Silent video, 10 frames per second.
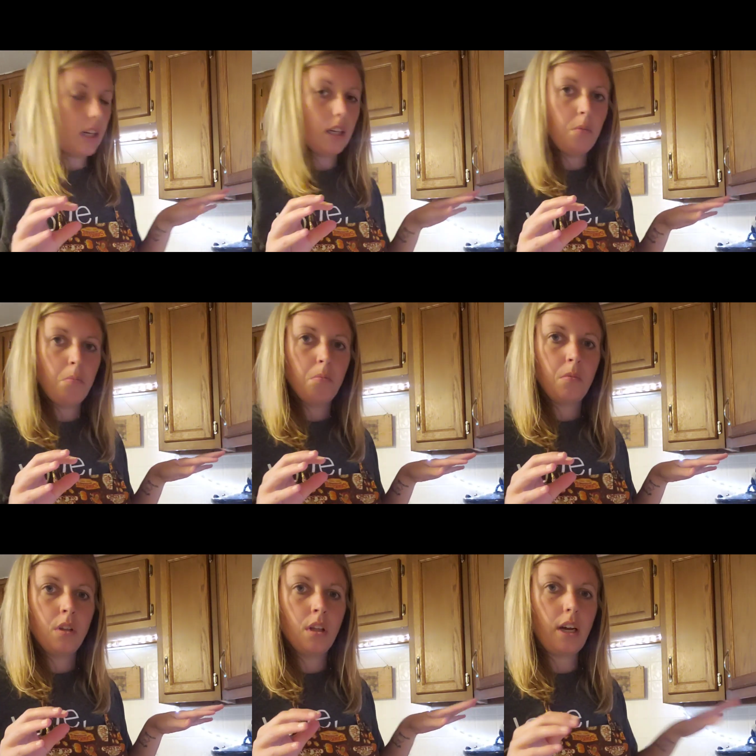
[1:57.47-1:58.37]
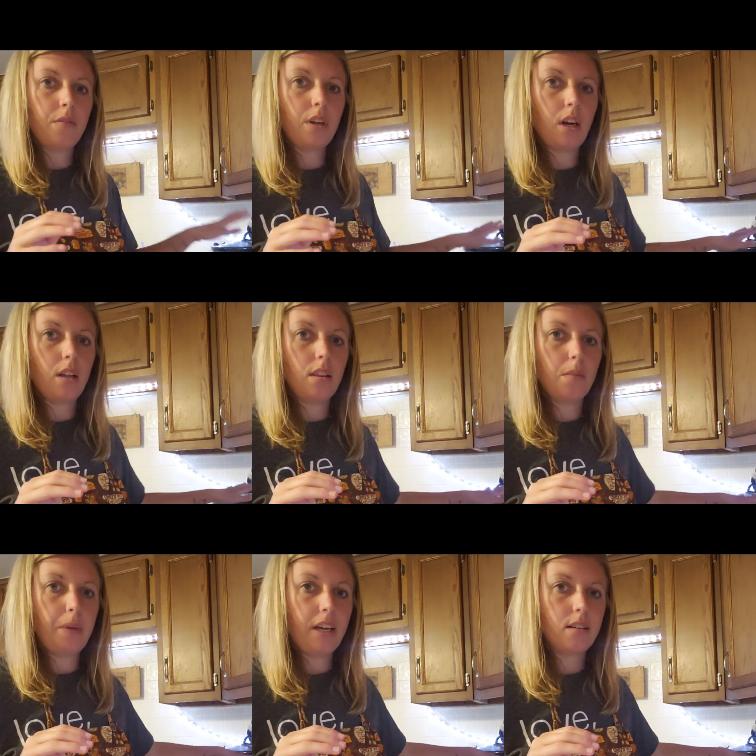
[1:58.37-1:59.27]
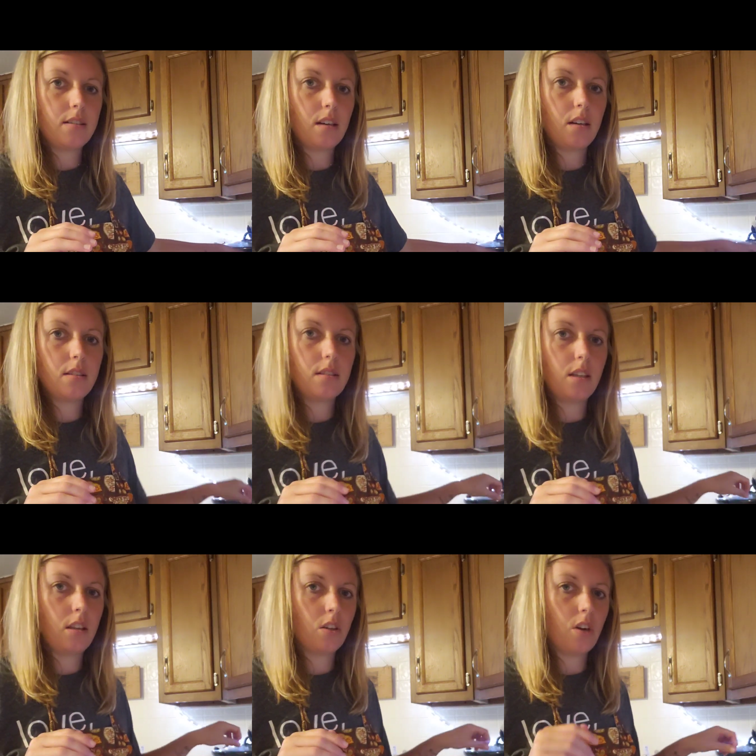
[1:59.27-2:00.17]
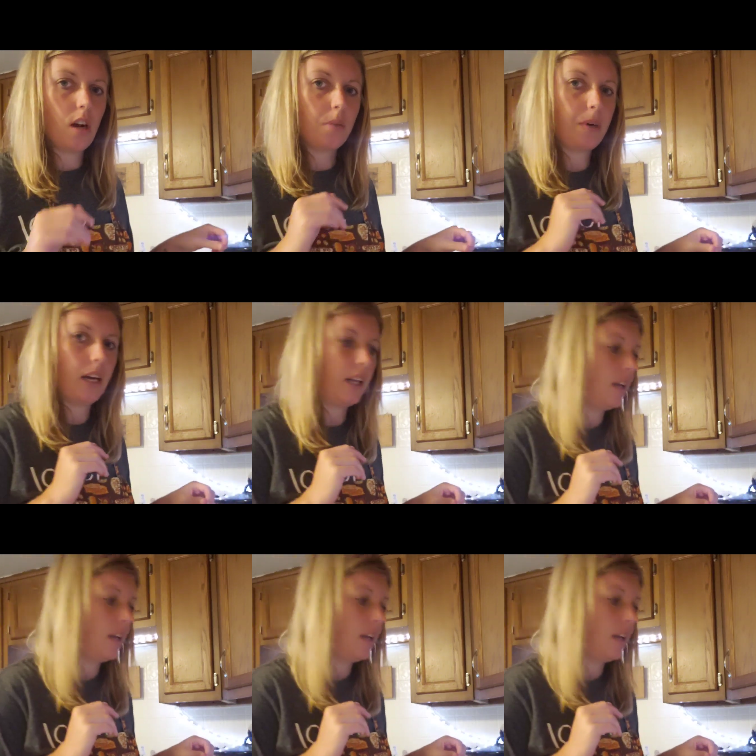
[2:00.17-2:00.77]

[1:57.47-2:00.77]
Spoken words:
I've got the pear sauce in the crock pot,